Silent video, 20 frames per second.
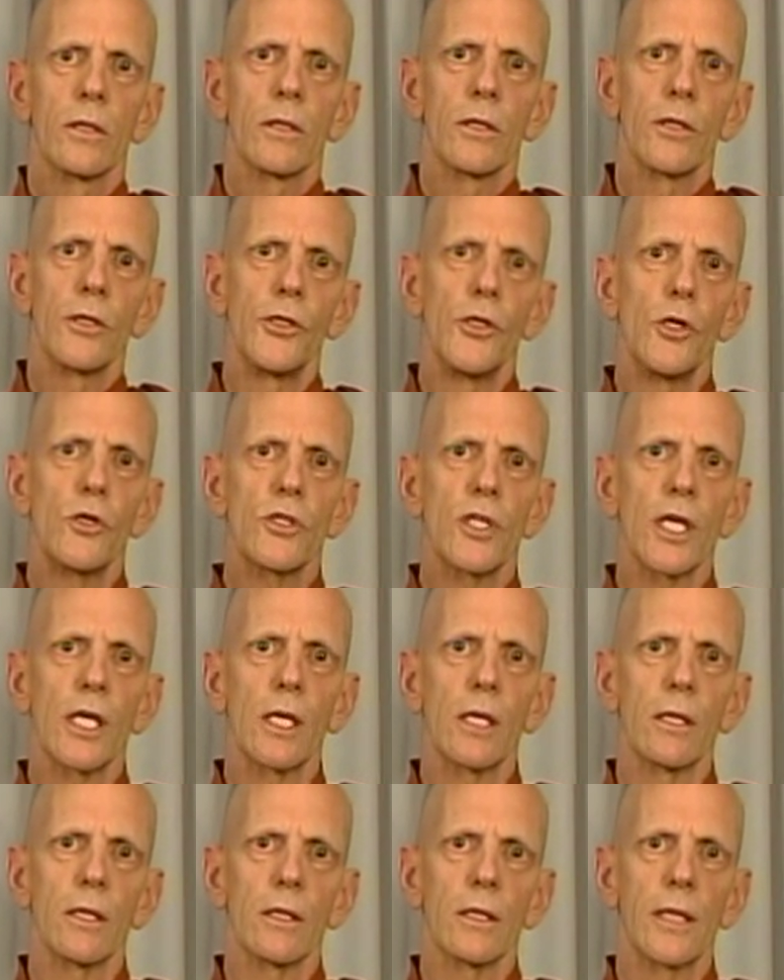
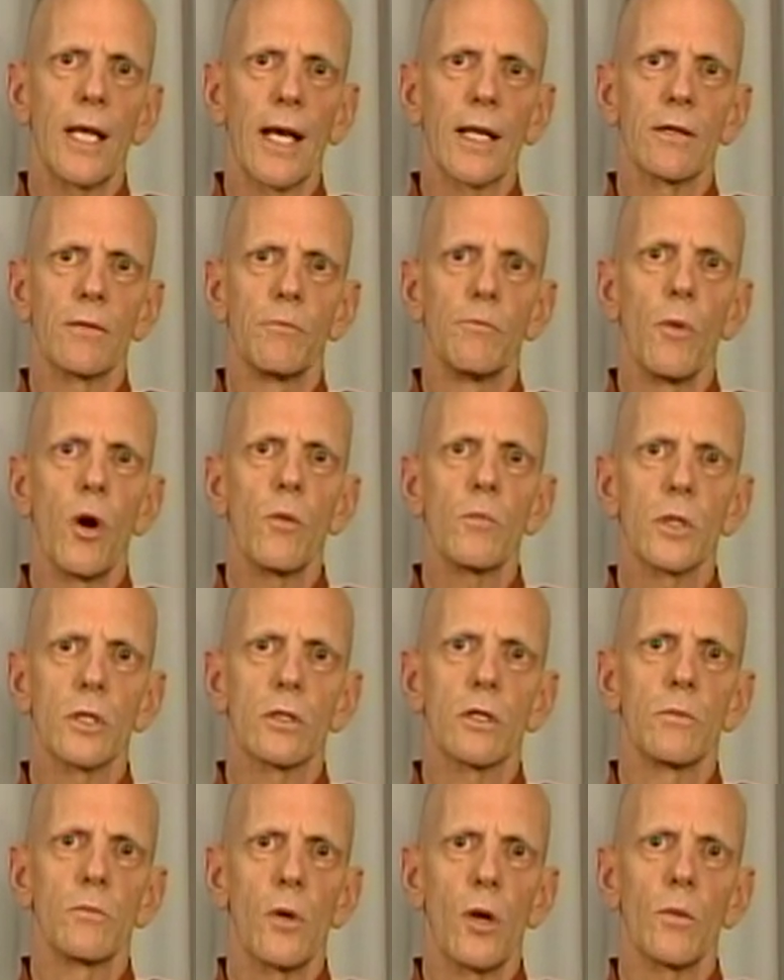using that
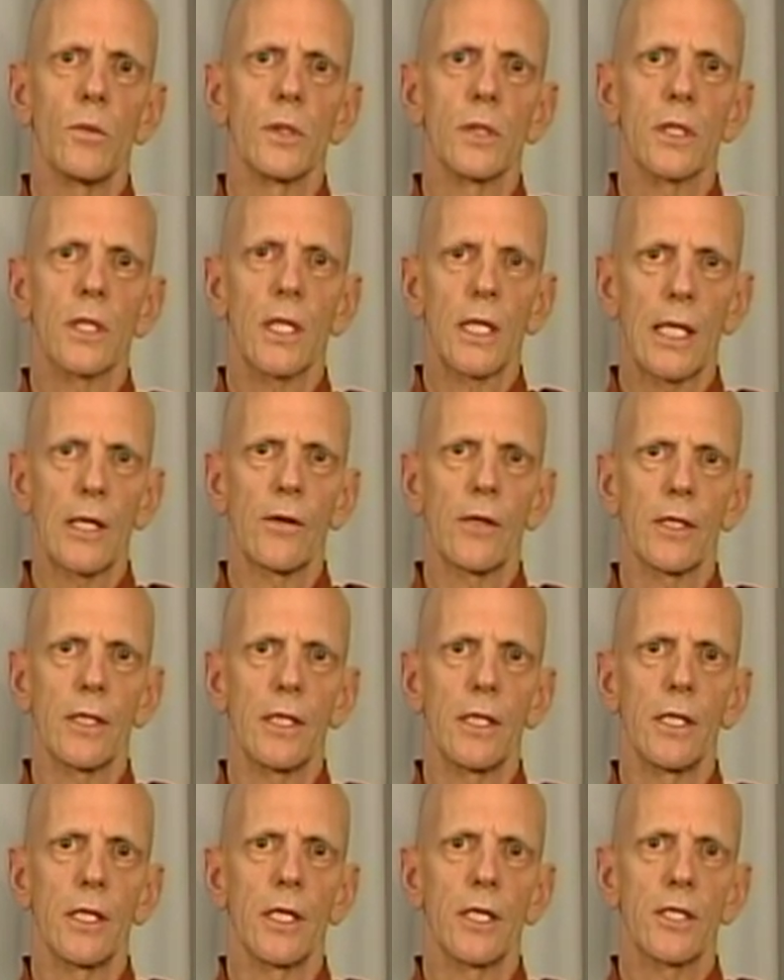moment-to-moment
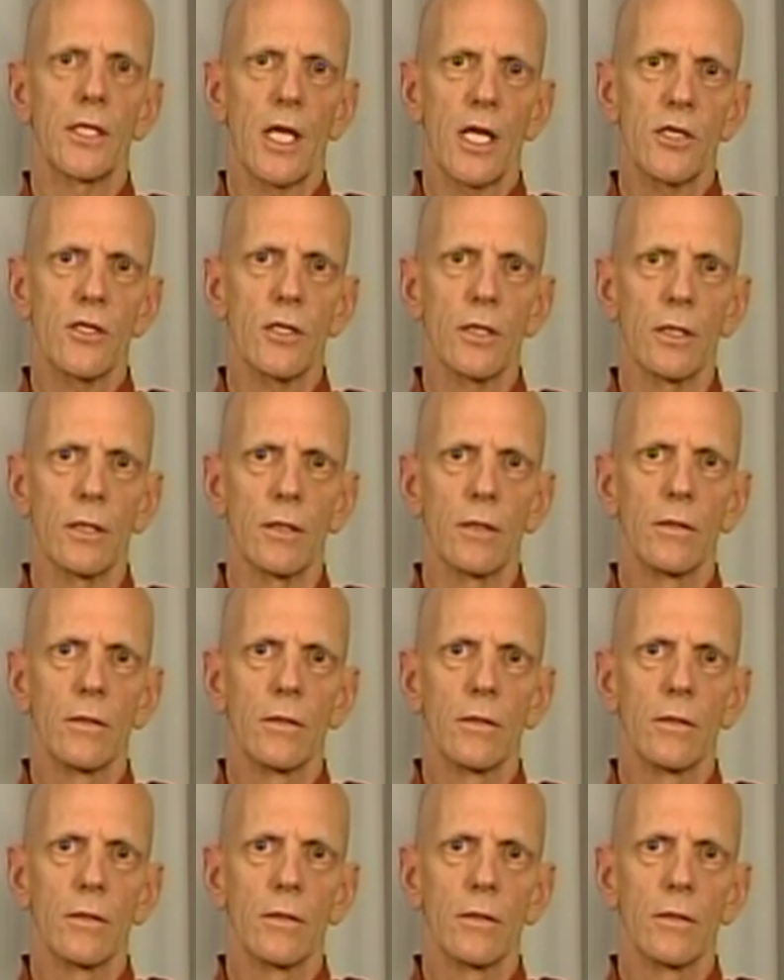clarity and attention